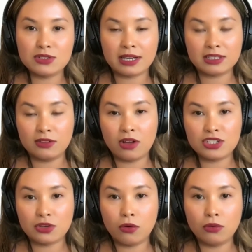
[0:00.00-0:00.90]
to
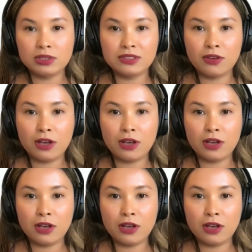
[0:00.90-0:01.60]
technological developments.